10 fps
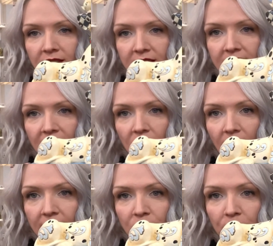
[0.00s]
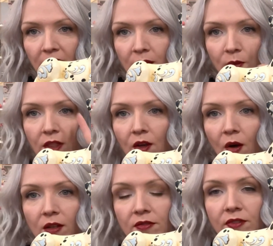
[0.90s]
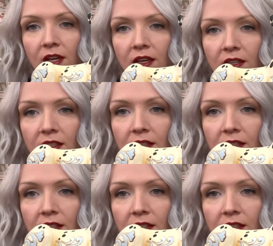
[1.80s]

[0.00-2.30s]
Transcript: Disney collector plate with all of the